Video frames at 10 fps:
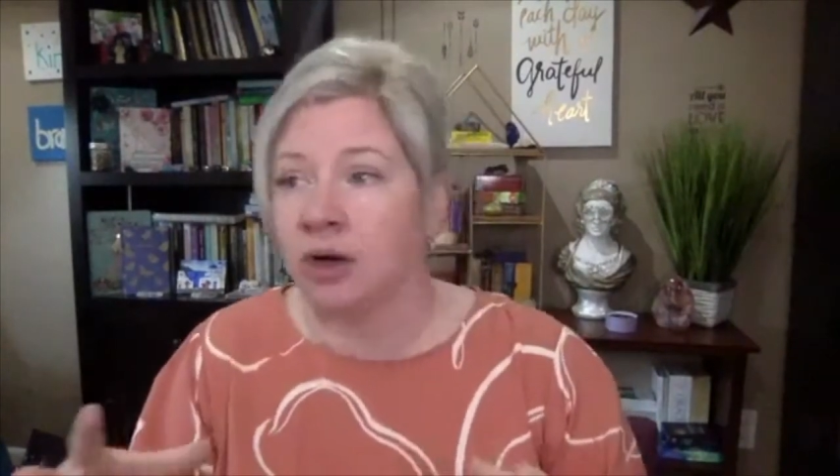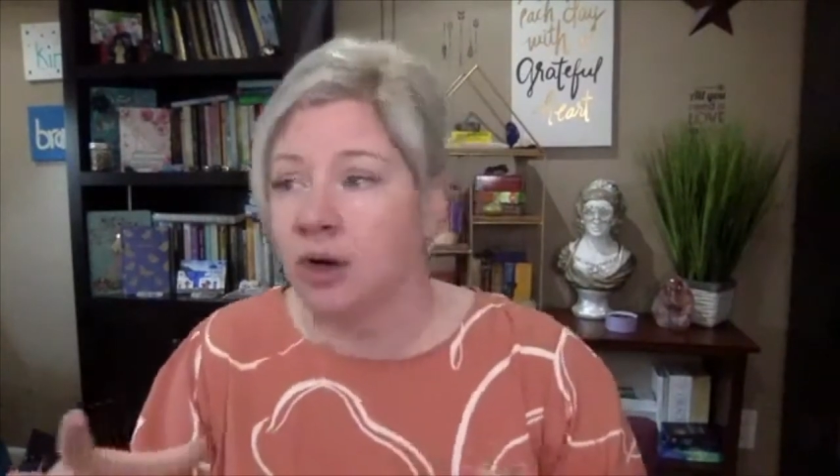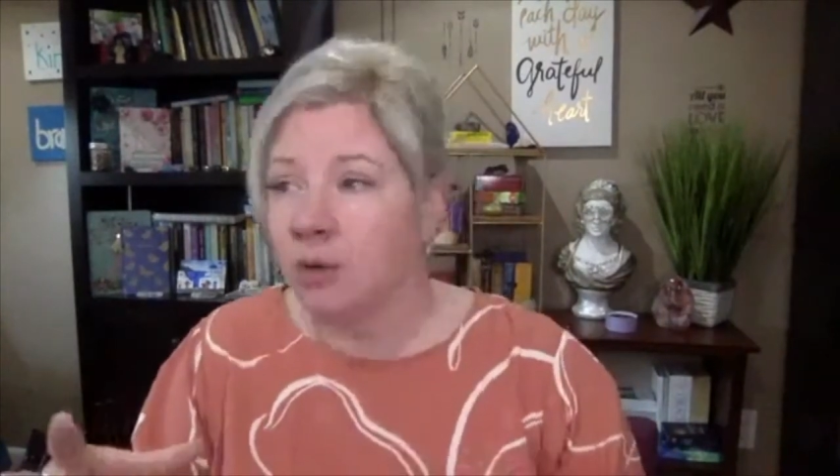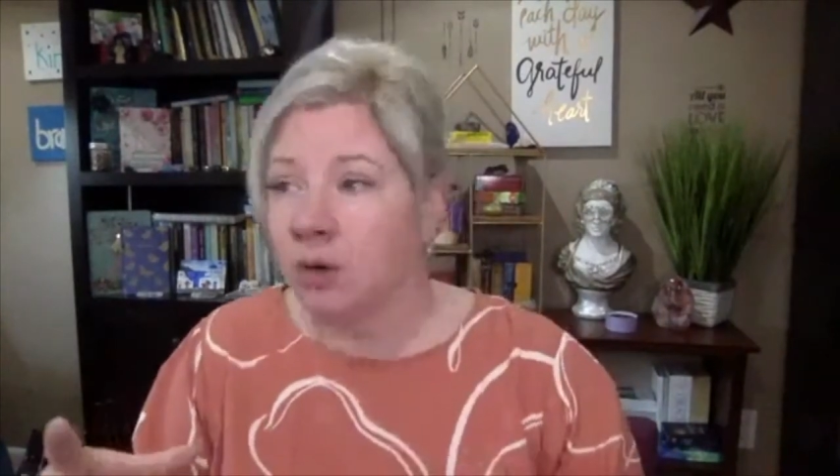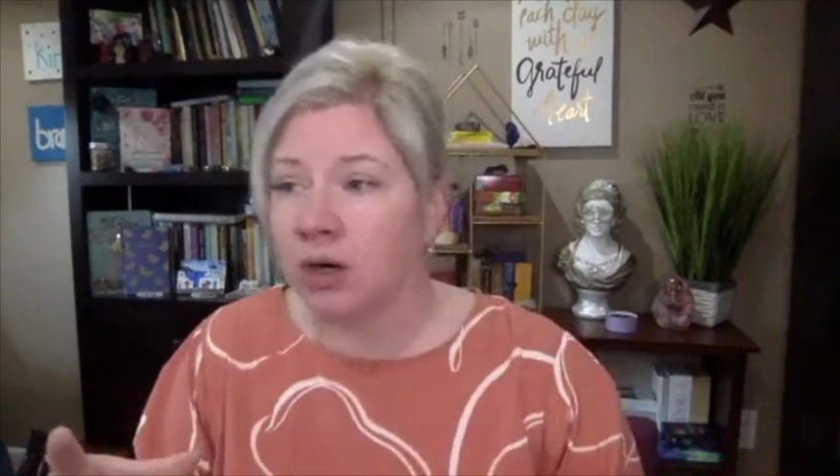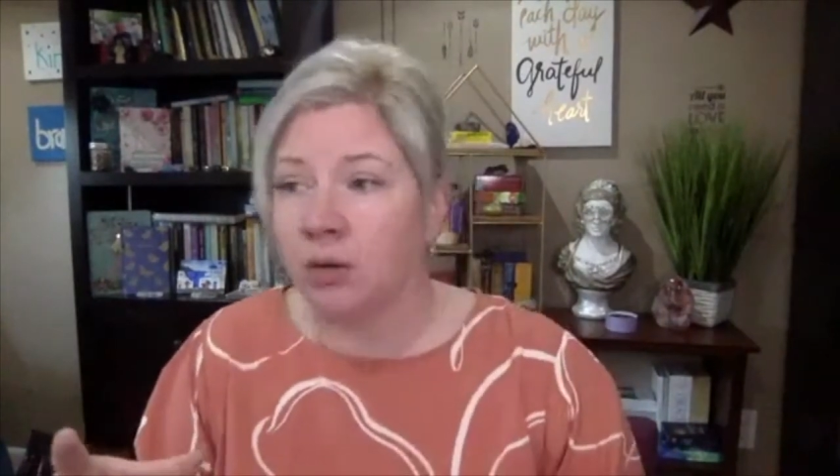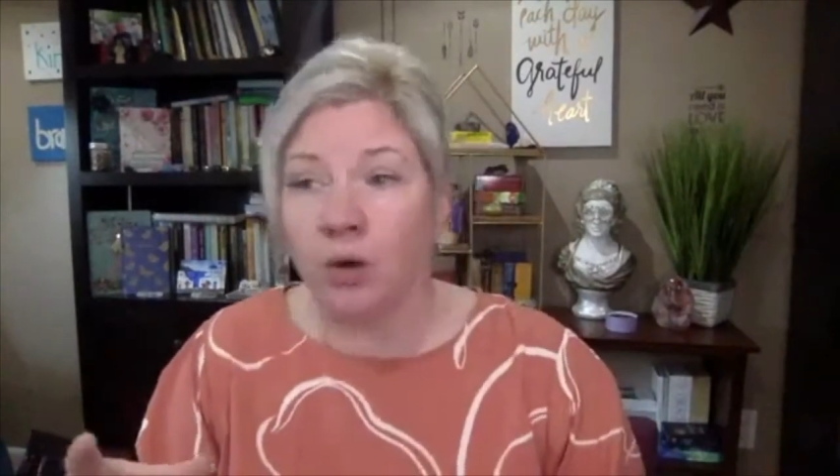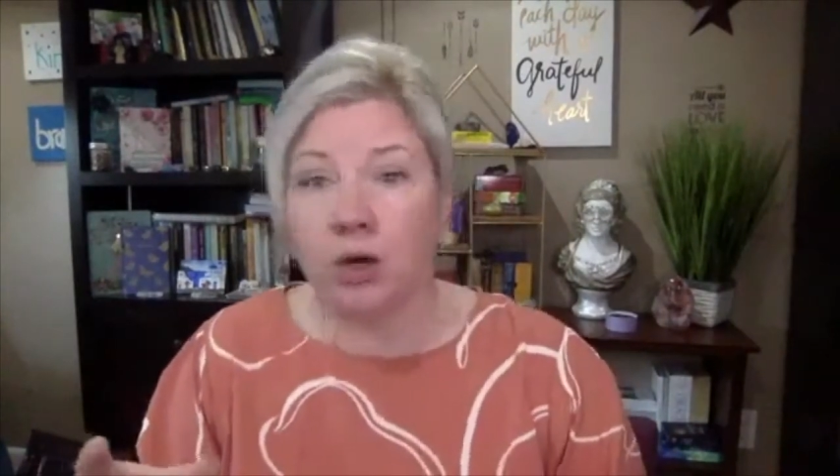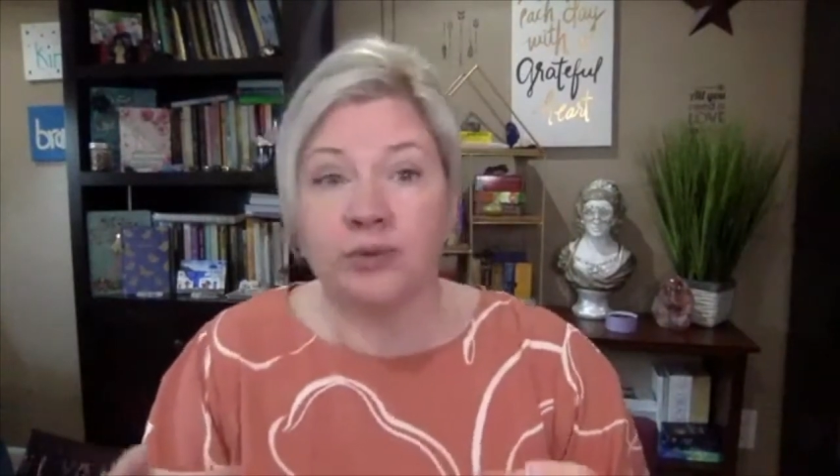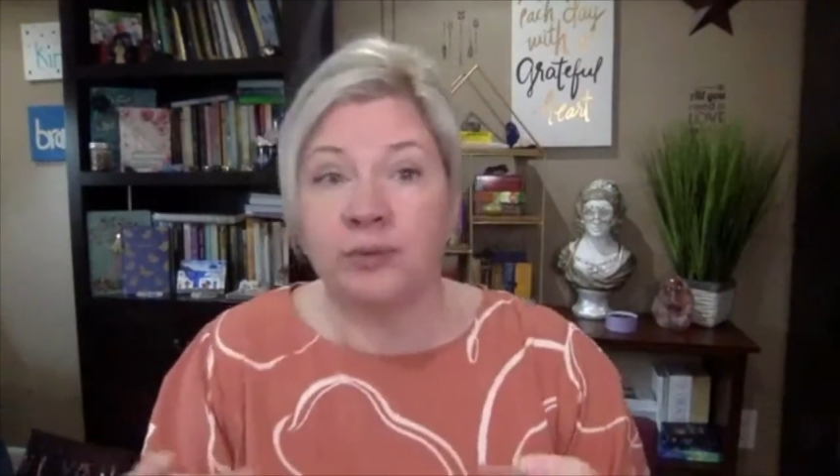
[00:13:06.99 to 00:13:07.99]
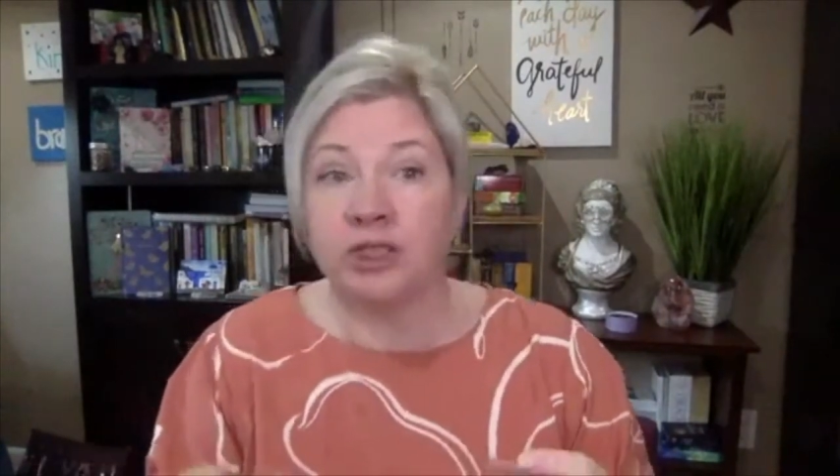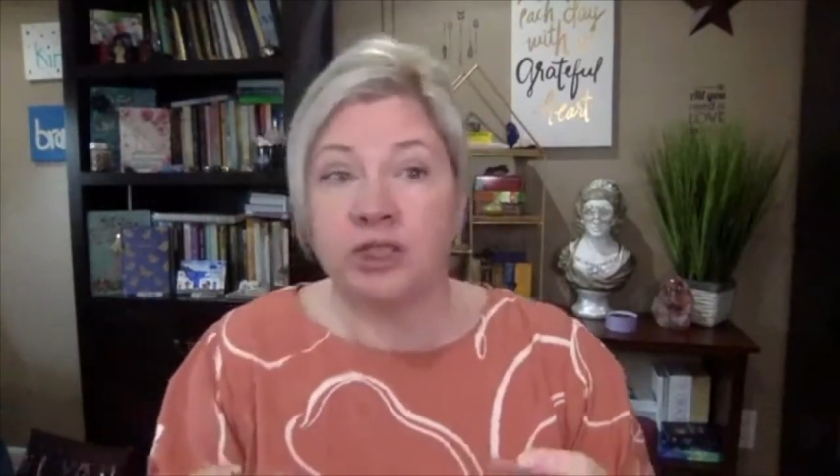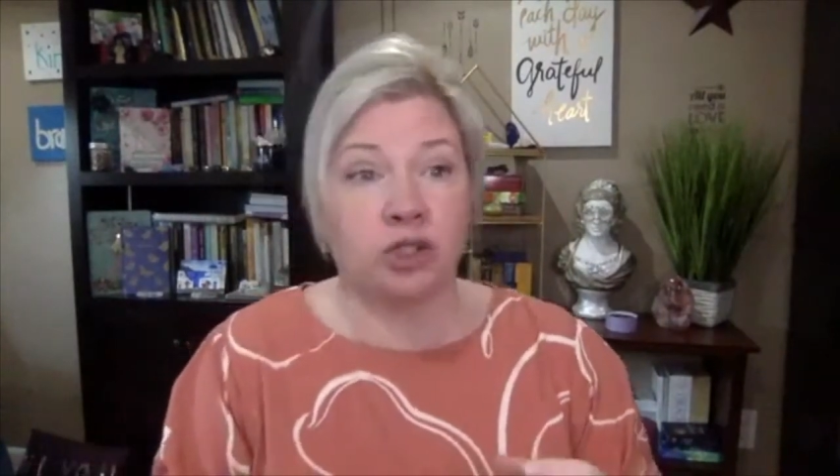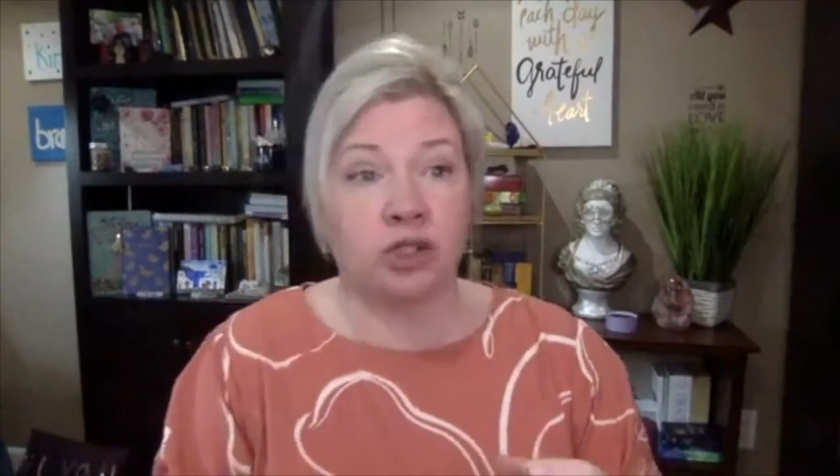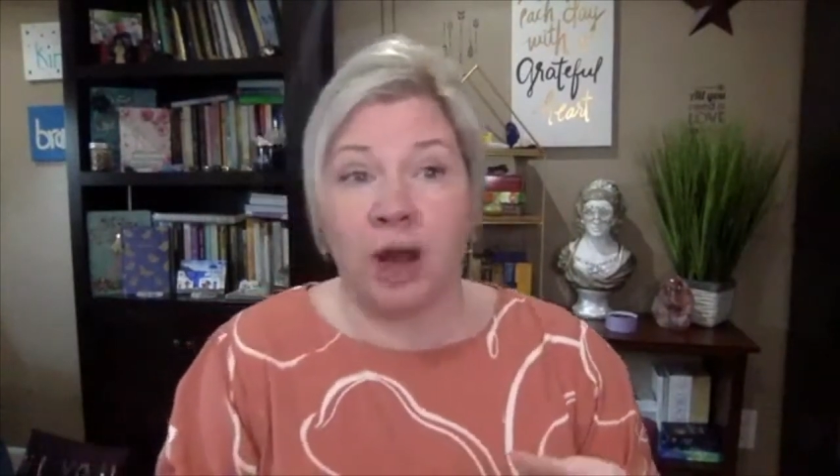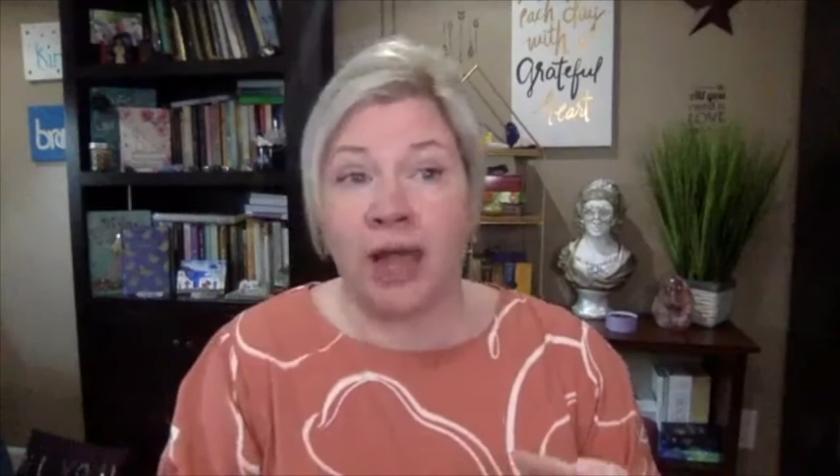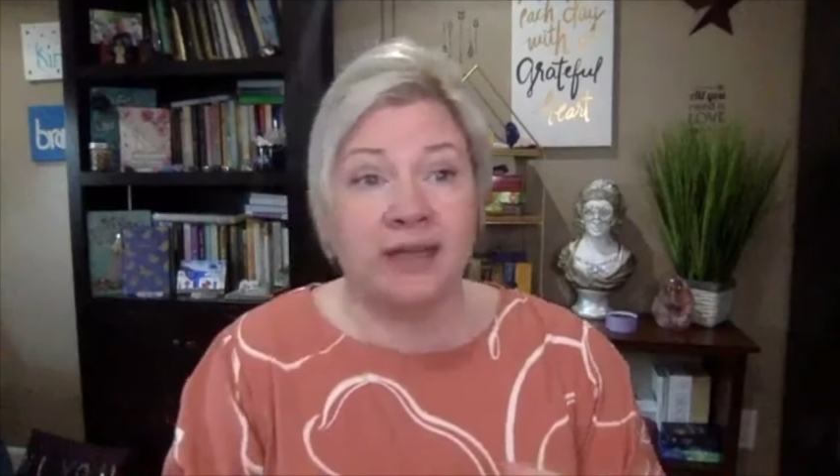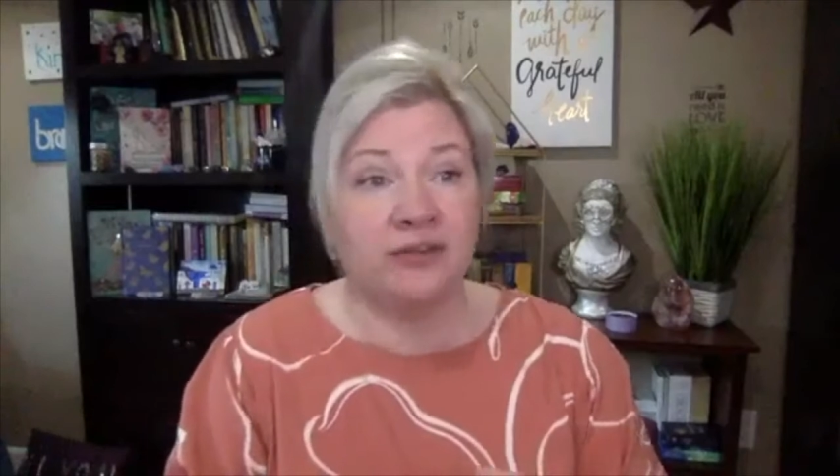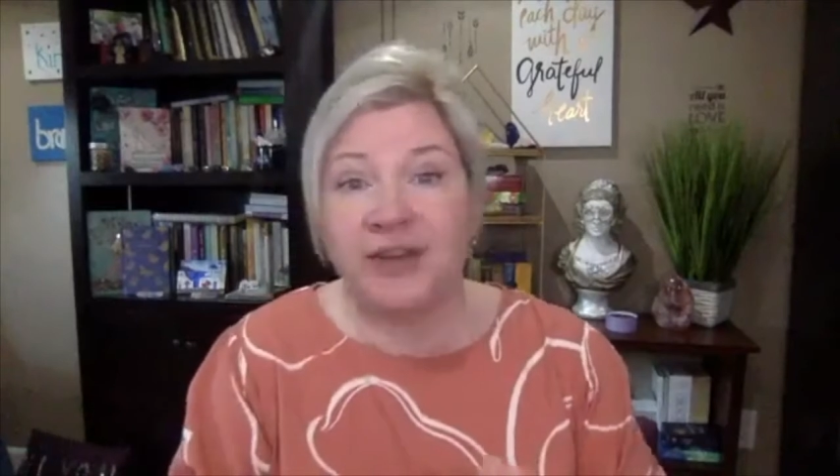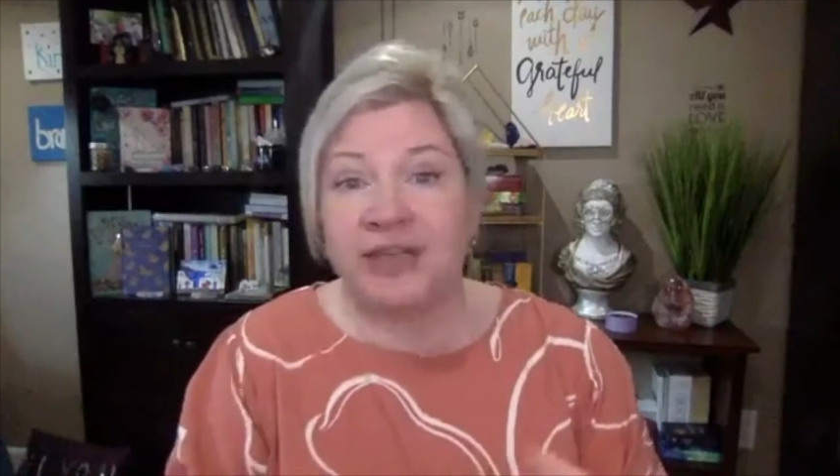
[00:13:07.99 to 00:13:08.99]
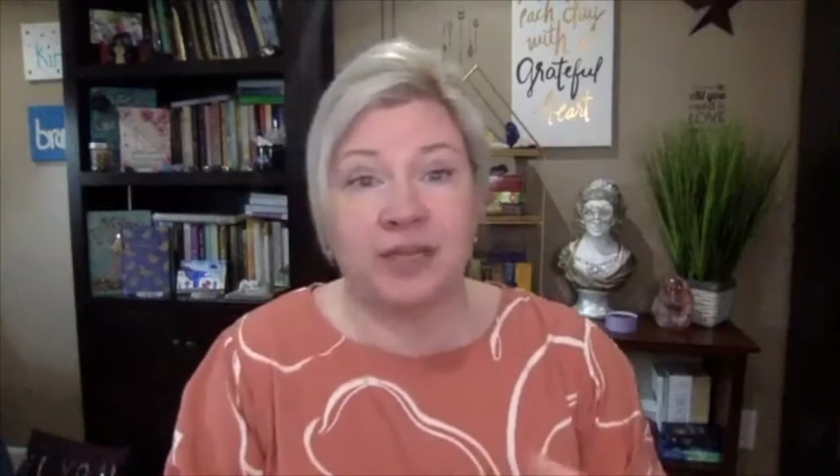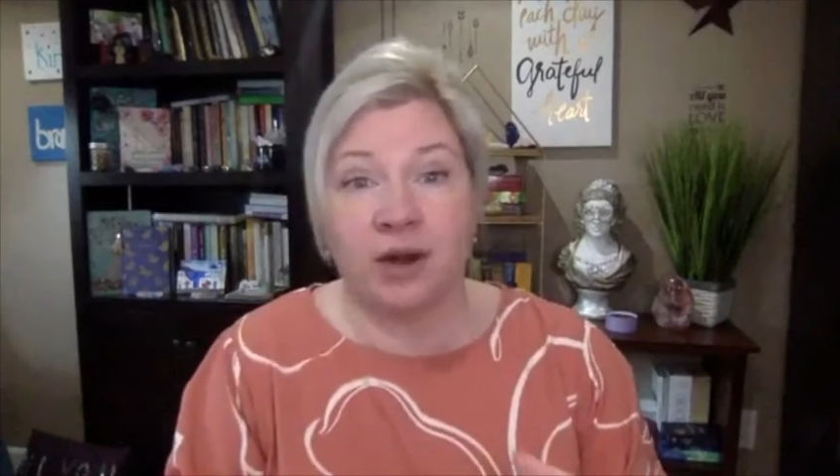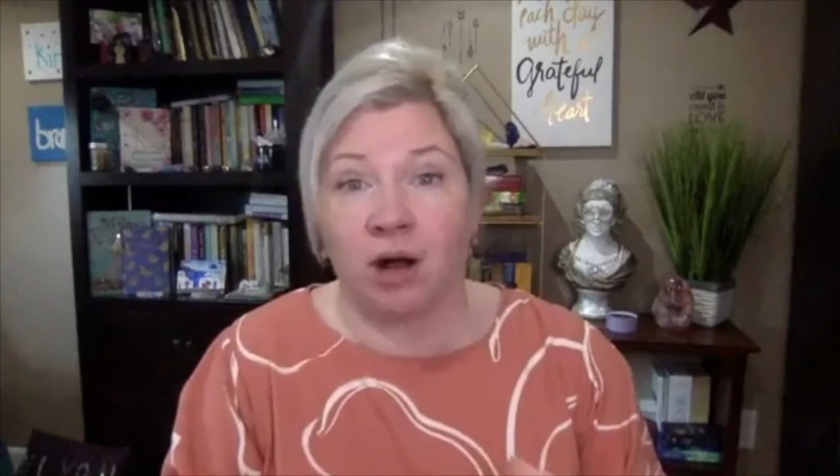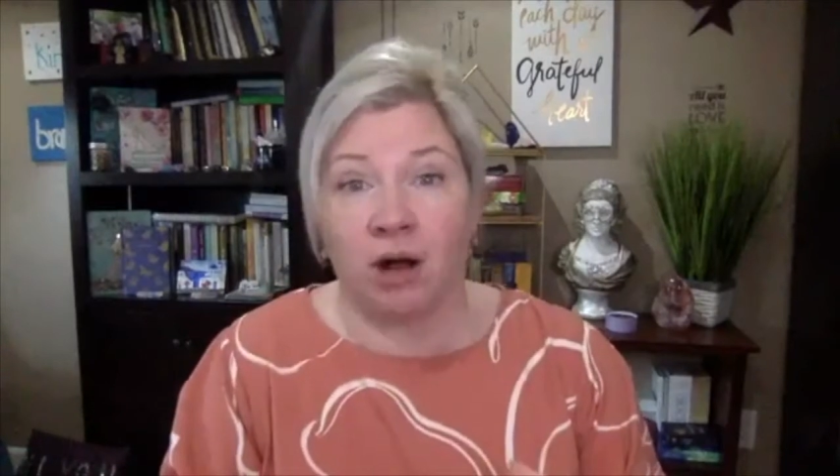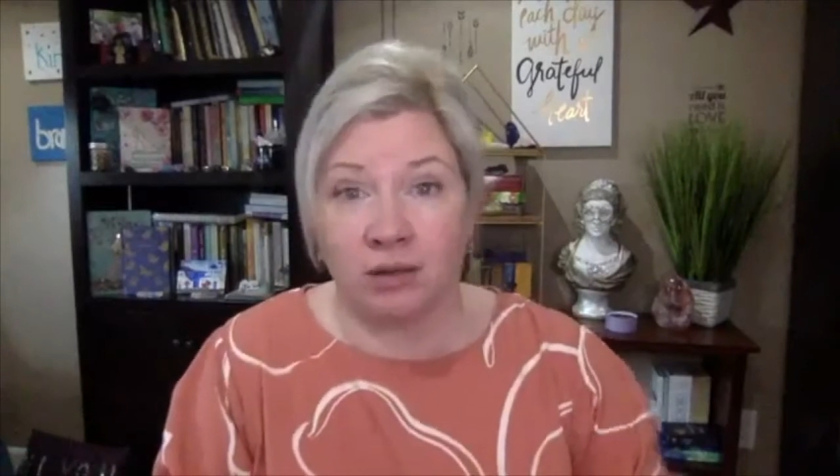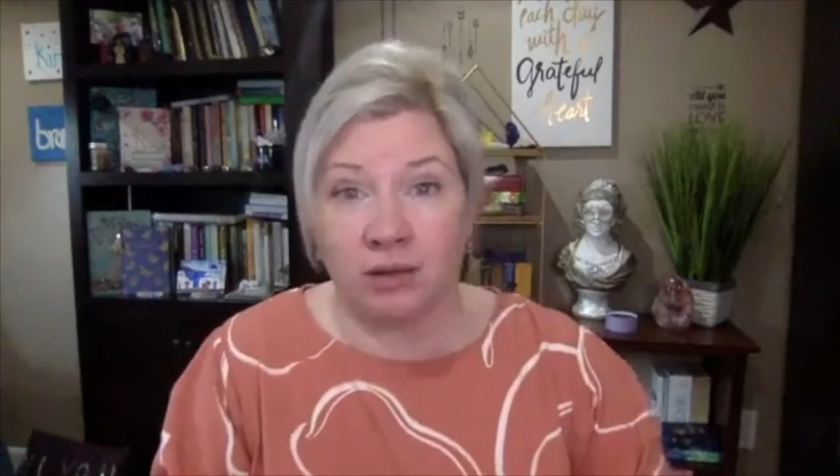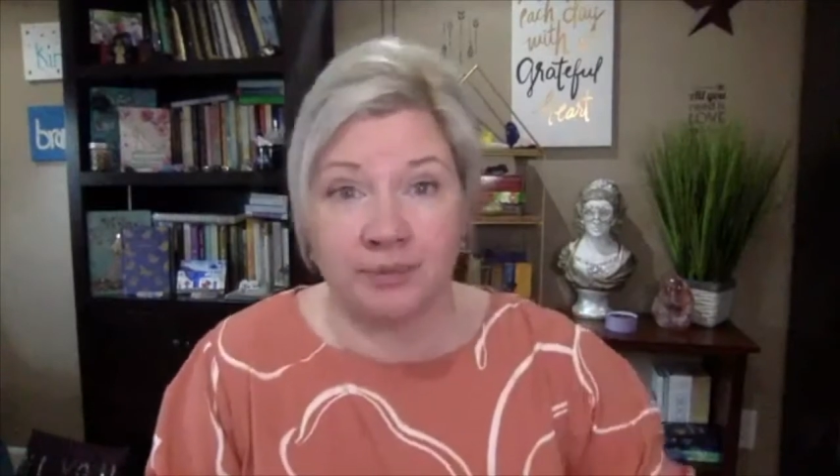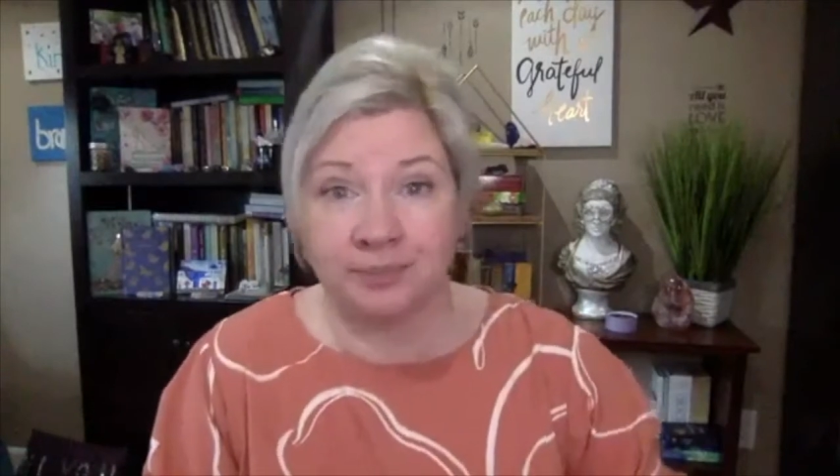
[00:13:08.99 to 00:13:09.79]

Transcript: or we've been just trying to fix it all.